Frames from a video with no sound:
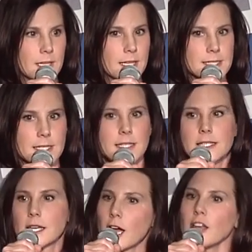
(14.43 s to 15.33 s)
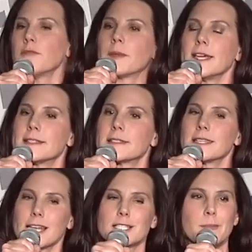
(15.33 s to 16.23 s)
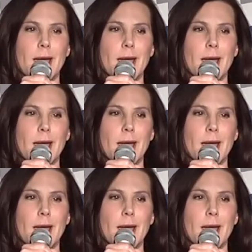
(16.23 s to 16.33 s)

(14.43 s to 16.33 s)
It's the kind of place that has